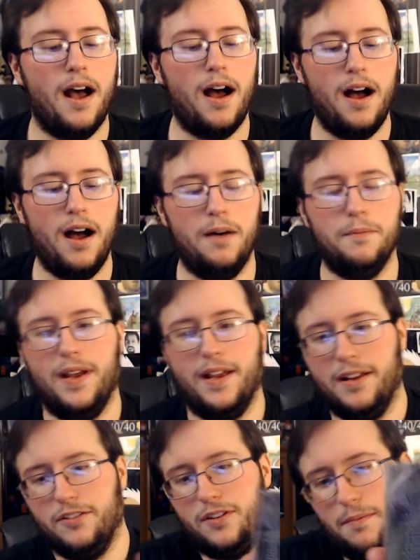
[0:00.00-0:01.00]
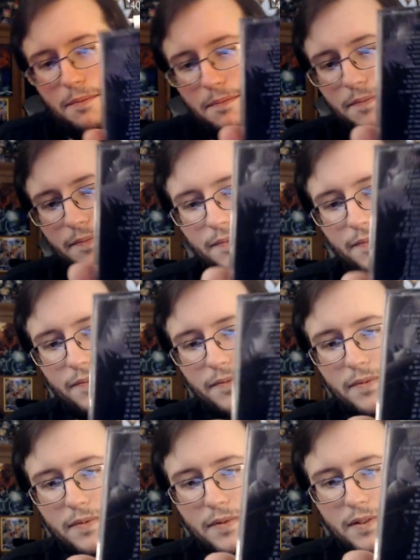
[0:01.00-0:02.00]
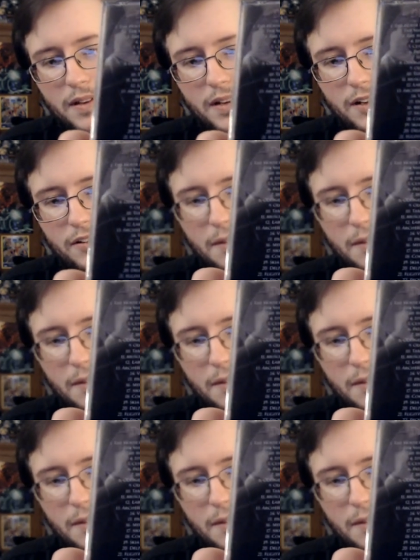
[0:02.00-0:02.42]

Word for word: Um, and here's the here's